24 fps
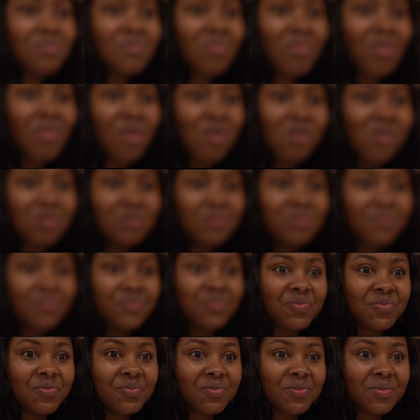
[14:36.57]

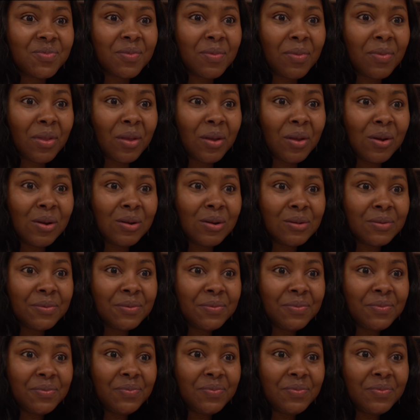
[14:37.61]

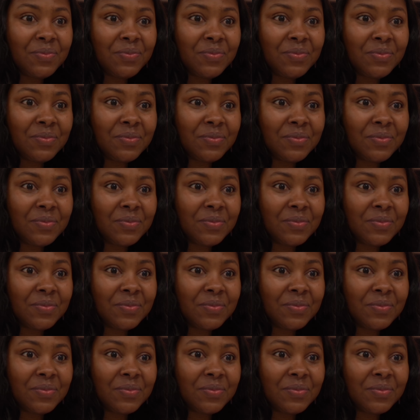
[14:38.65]
Nothing is said.